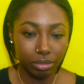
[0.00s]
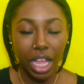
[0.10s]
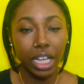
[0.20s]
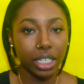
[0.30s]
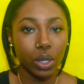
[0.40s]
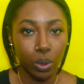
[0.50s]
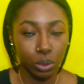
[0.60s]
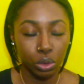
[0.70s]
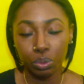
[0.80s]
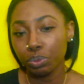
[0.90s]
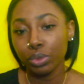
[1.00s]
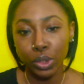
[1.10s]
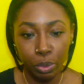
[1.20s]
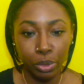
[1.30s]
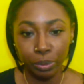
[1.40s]
Not gonna hold you.
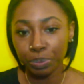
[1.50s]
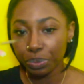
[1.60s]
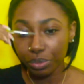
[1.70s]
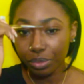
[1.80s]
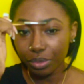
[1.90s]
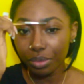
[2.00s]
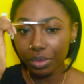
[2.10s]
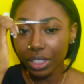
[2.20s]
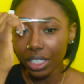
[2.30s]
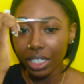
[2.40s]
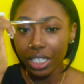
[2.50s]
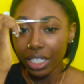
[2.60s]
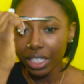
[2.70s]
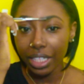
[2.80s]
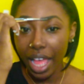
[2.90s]
So boom.
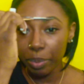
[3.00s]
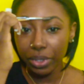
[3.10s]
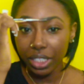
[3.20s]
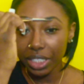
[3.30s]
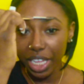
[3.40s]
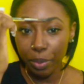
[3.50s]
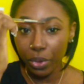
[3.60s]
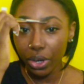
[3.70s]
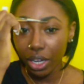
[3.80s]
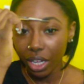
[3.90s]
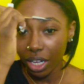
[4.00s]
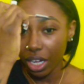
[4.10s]
That put the damper